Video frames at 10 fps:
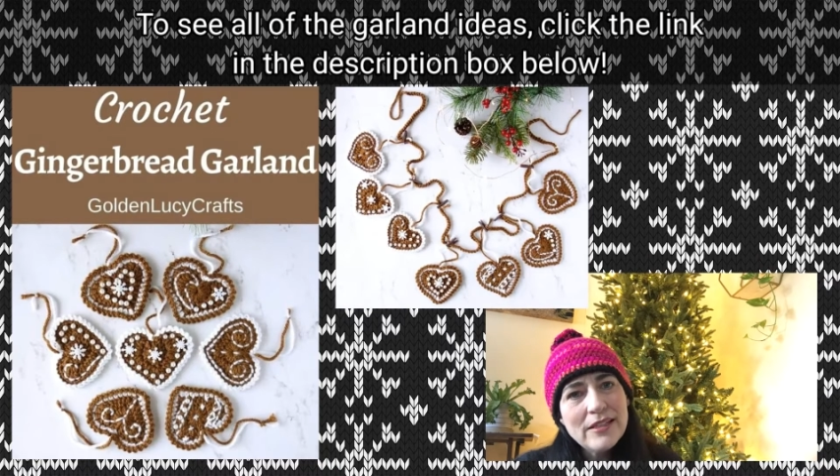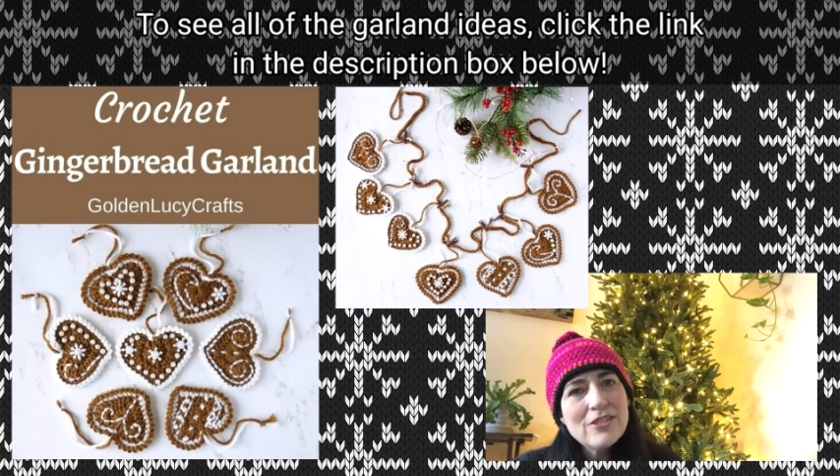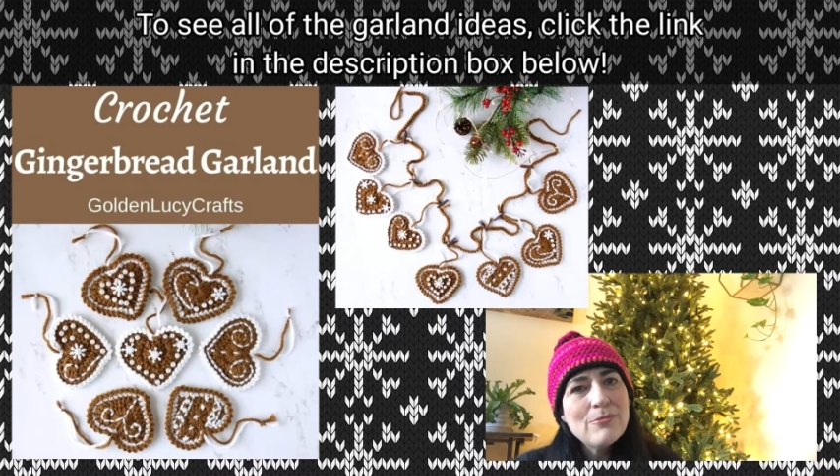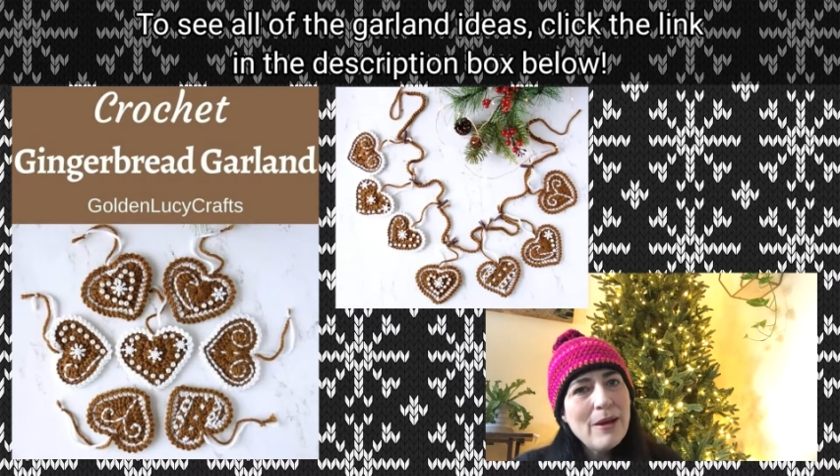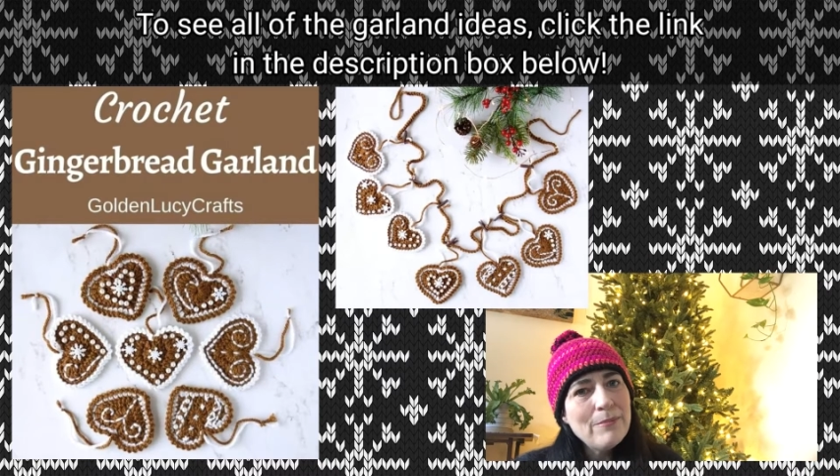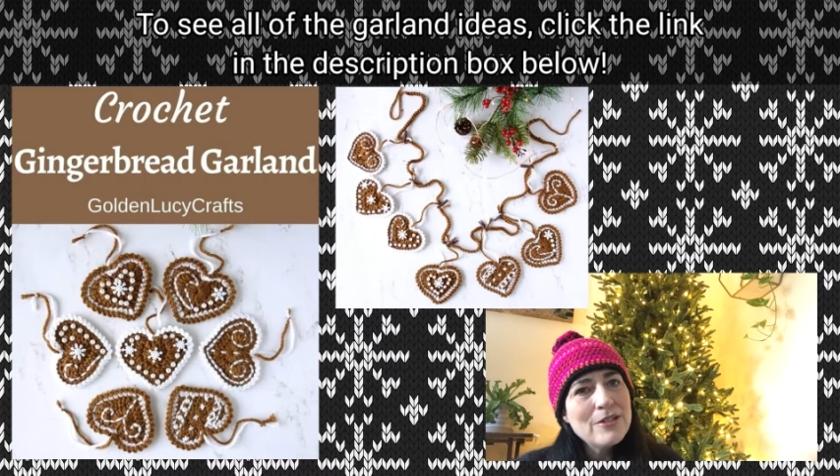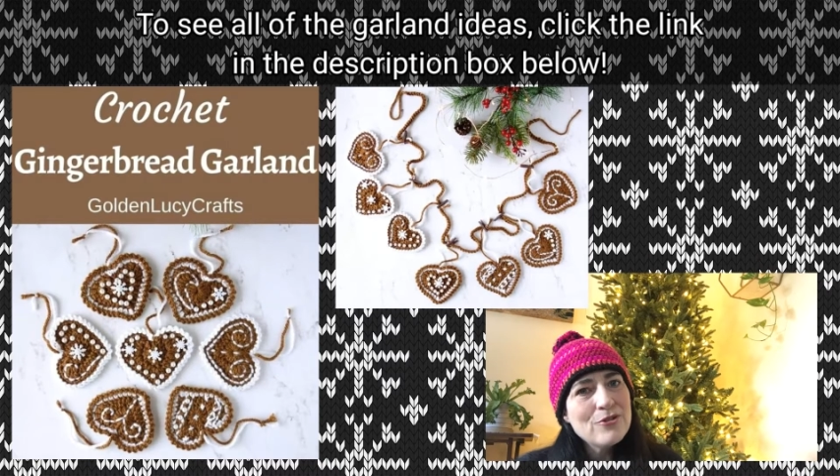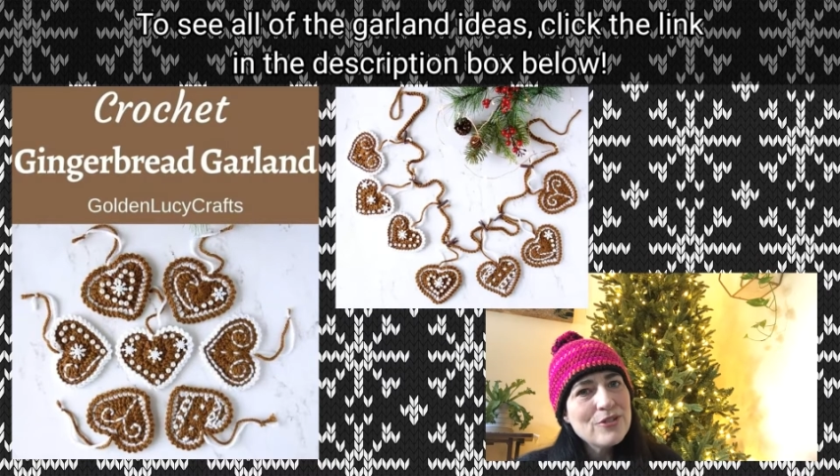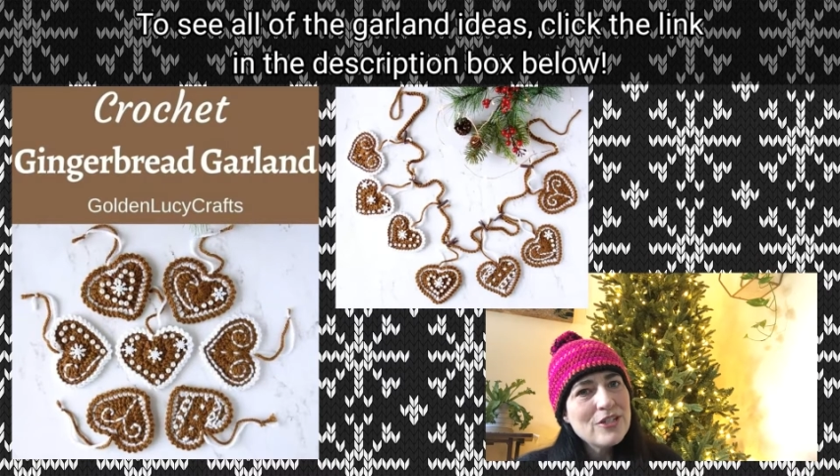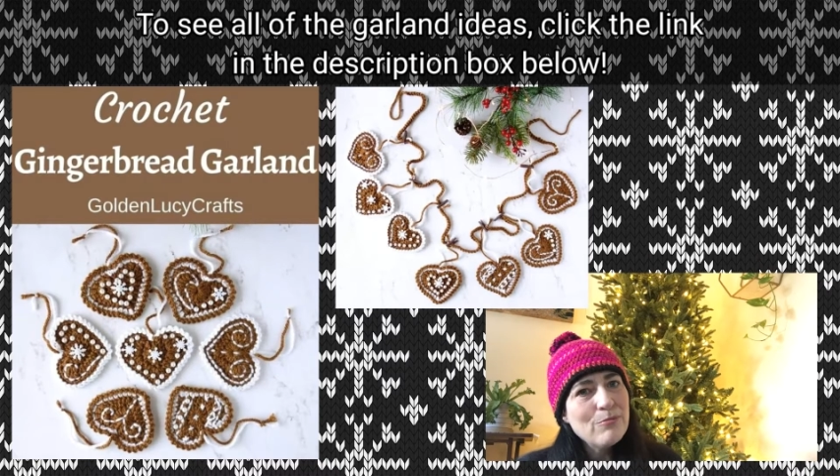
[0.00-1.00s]
to my
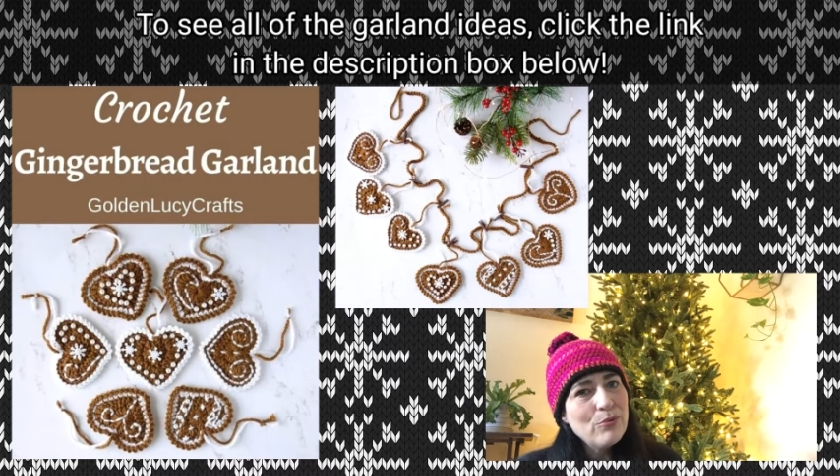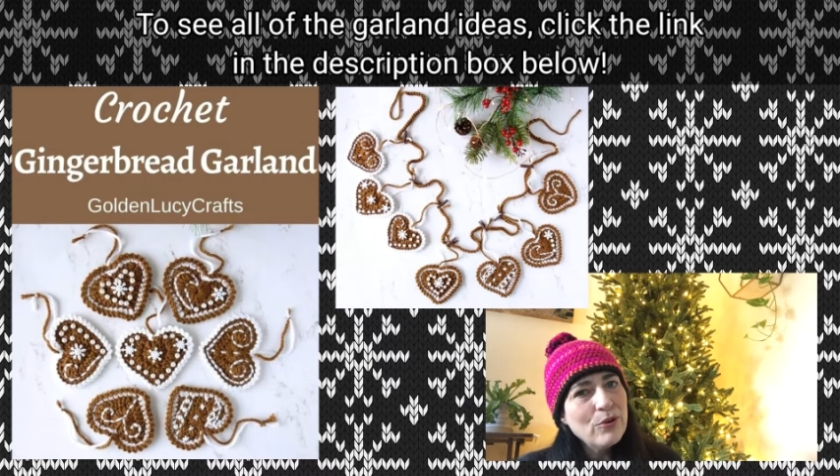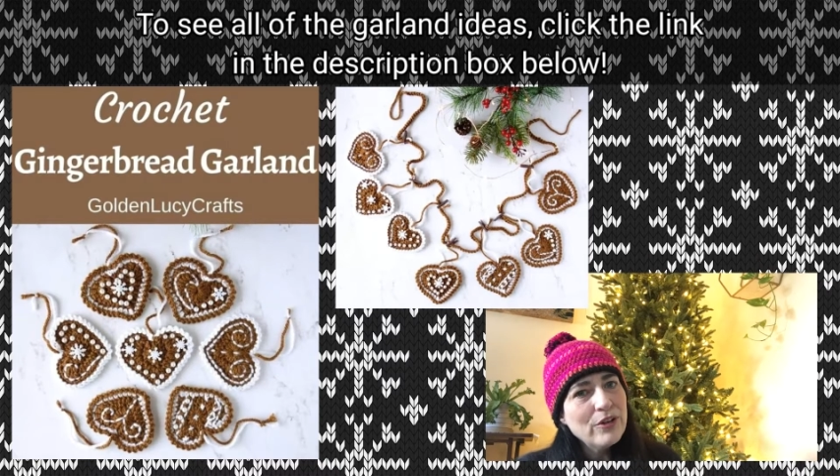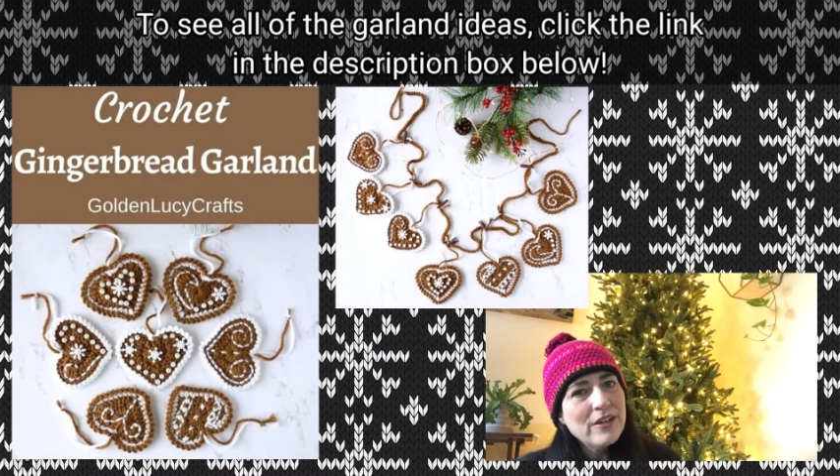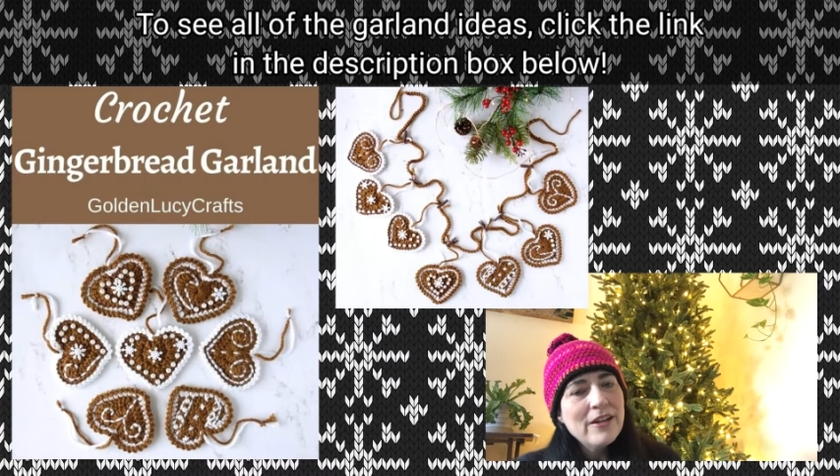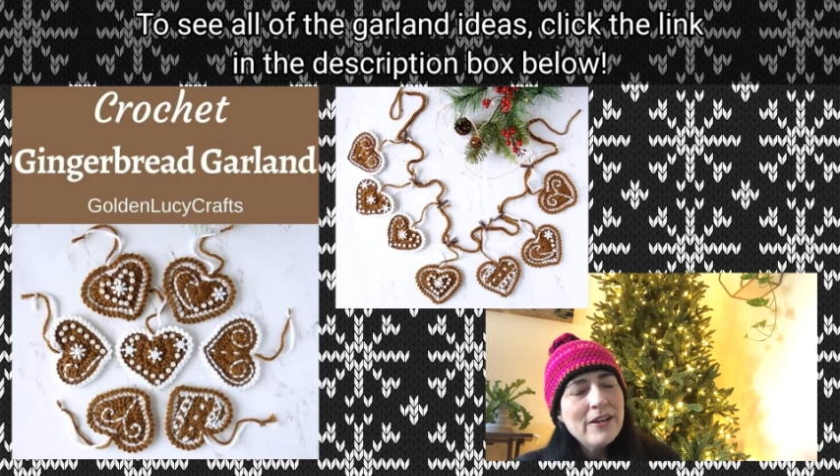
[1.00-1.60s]
Pinterest board.